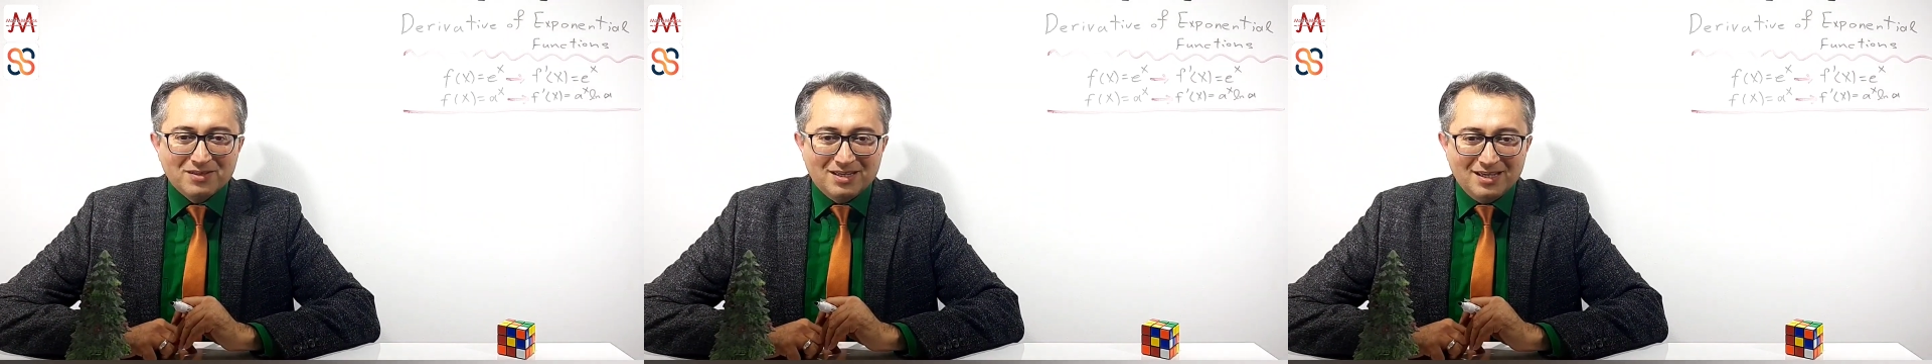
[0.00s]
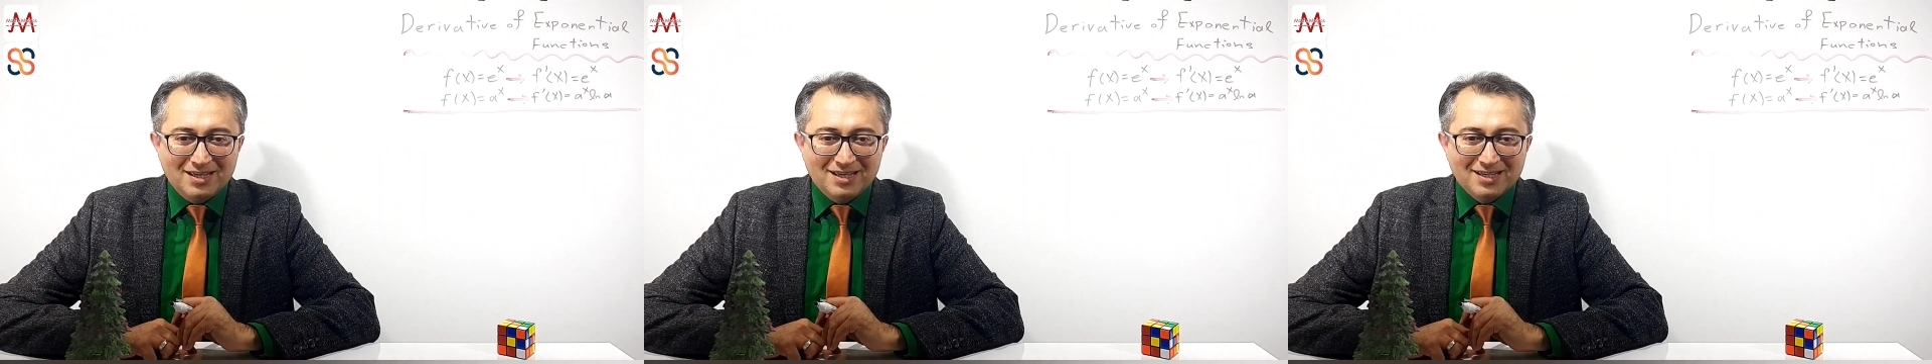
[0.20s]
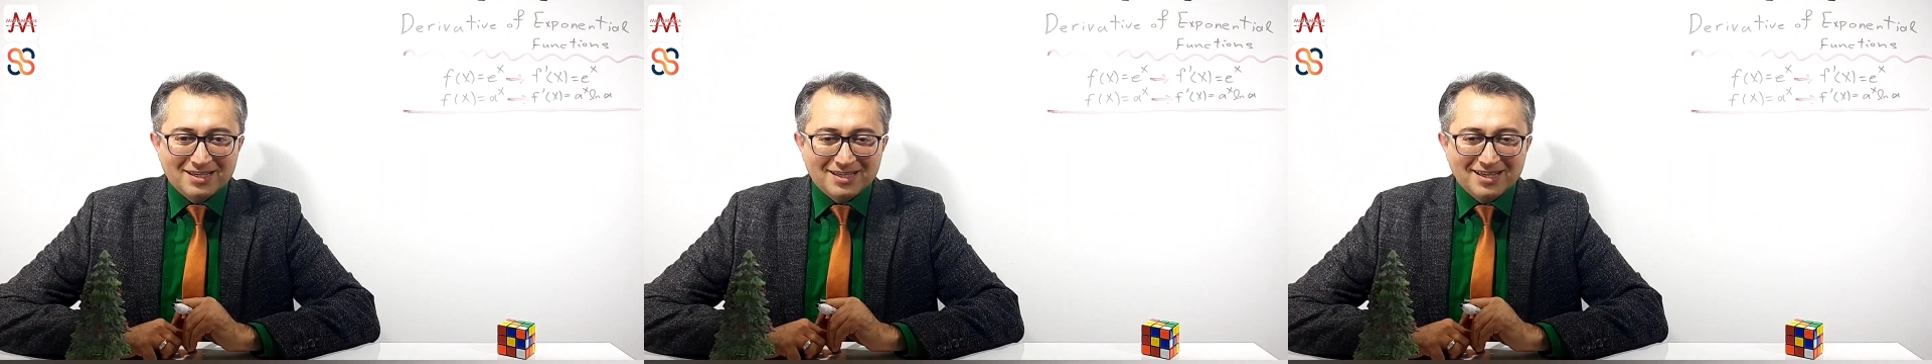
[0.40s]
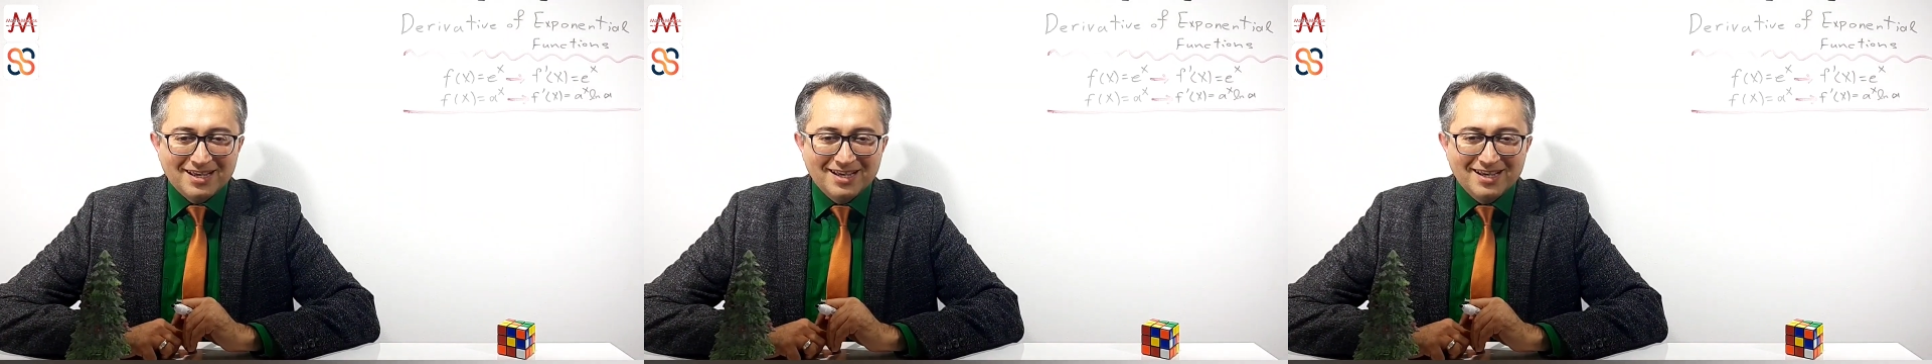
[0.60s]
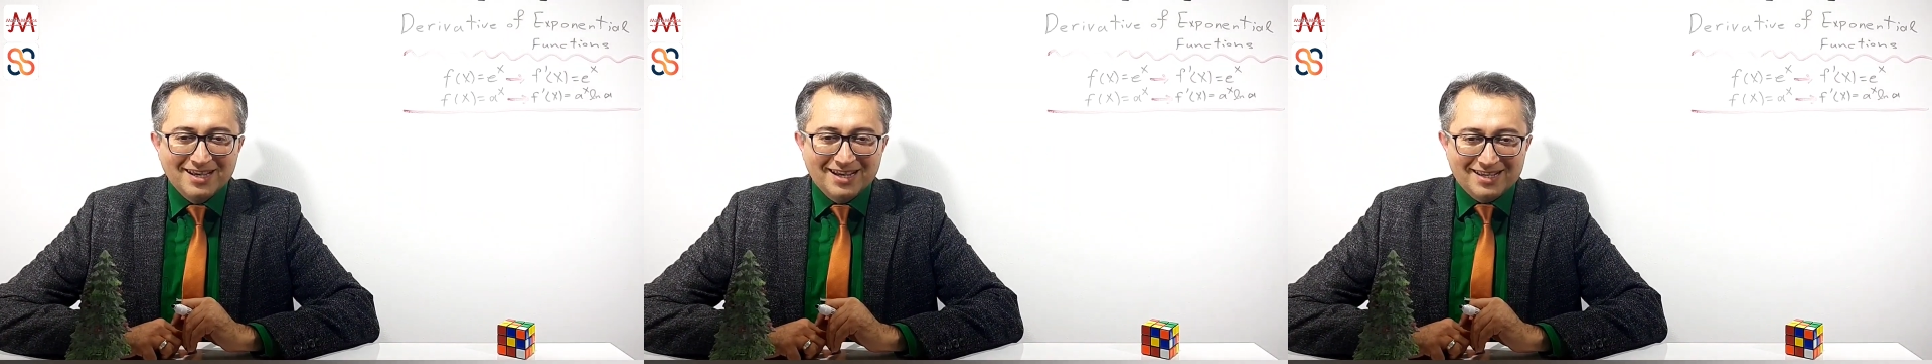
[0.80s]
these
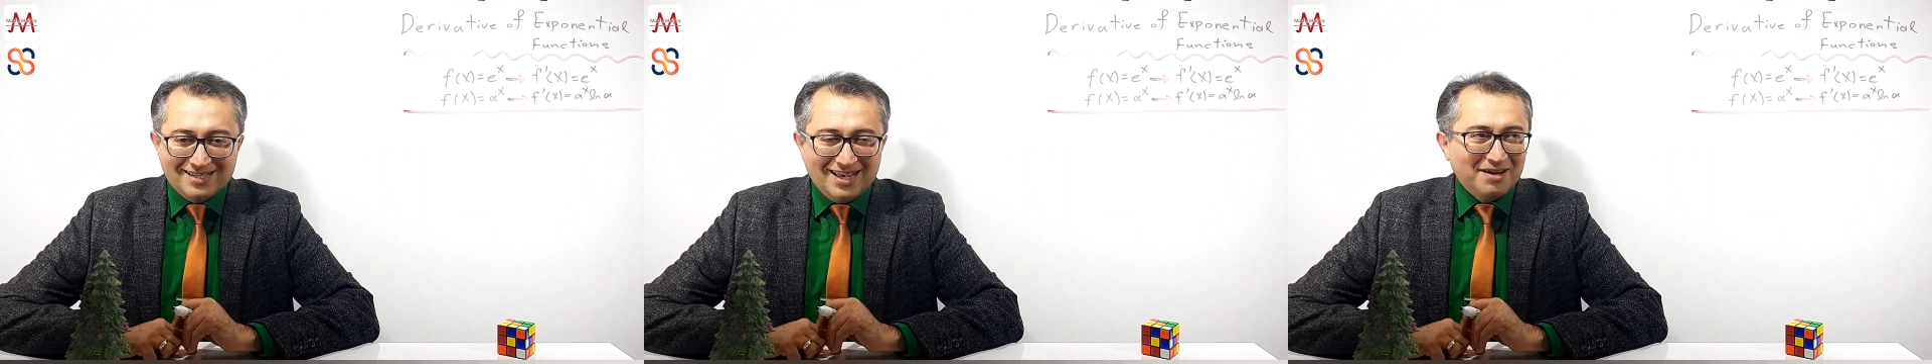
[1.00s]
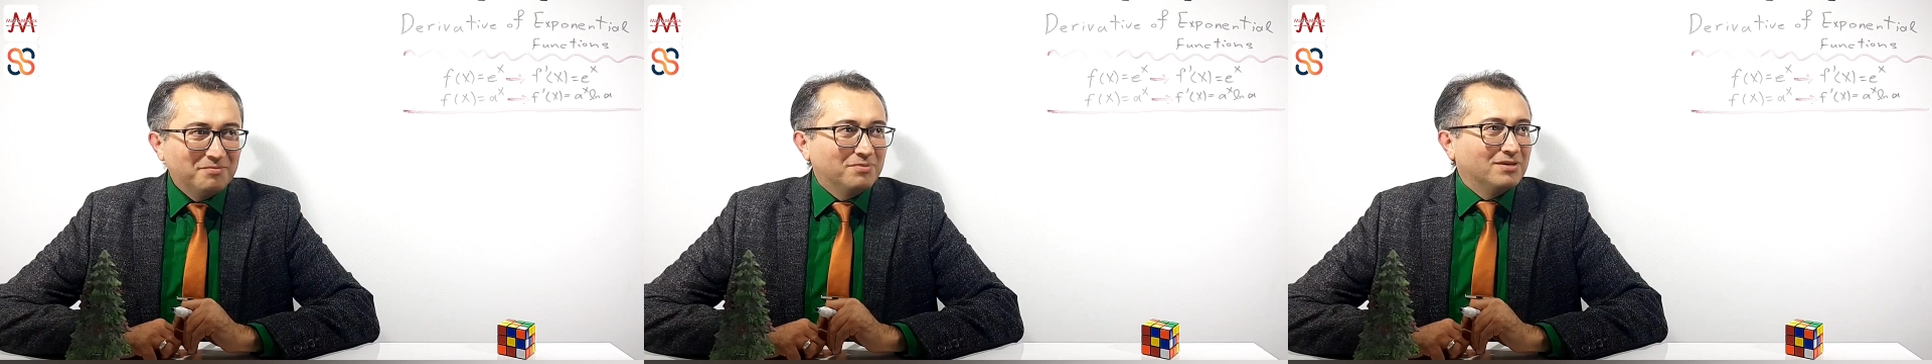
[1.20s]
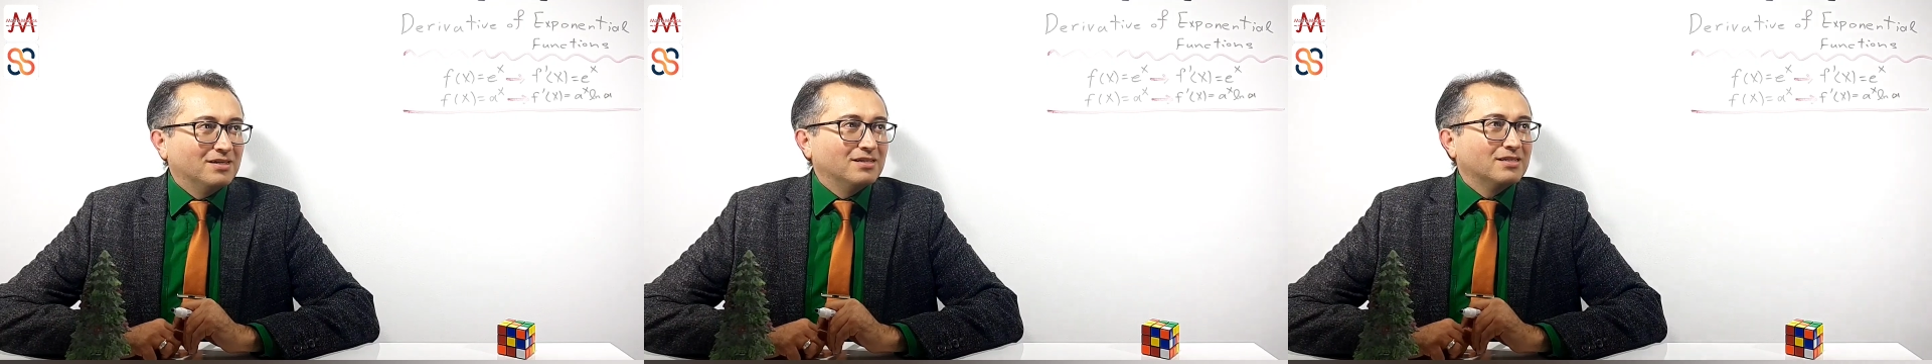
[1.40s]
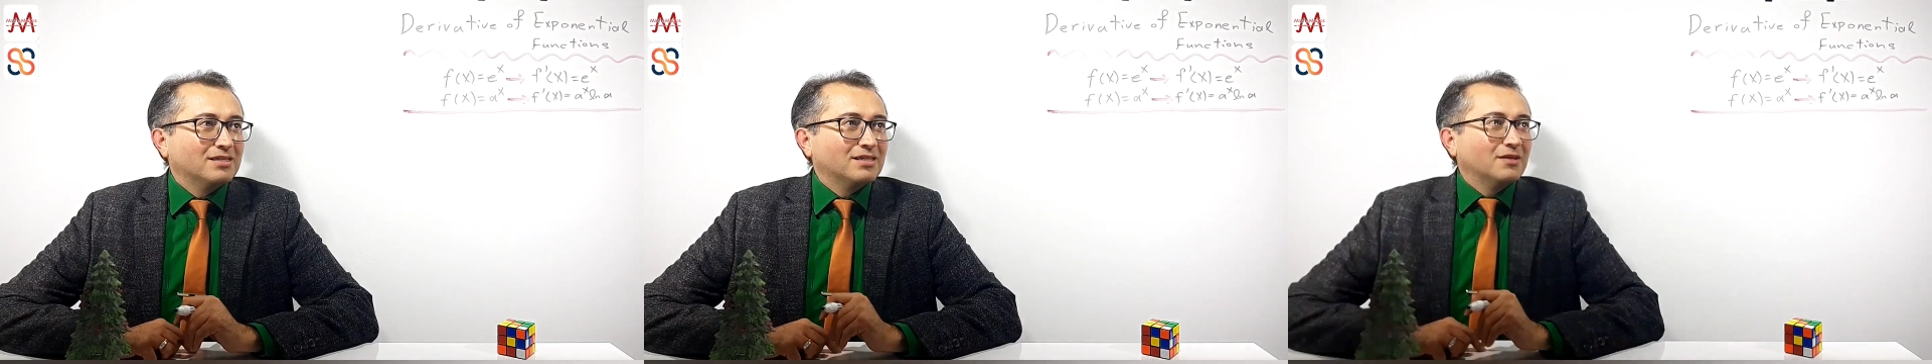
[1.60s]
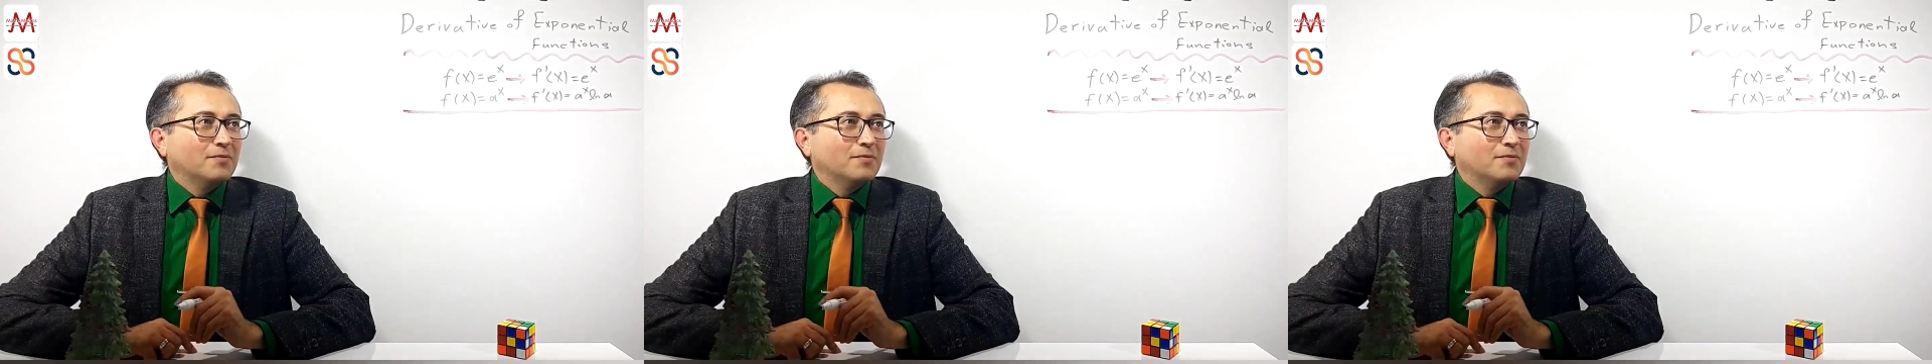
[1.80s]
examples.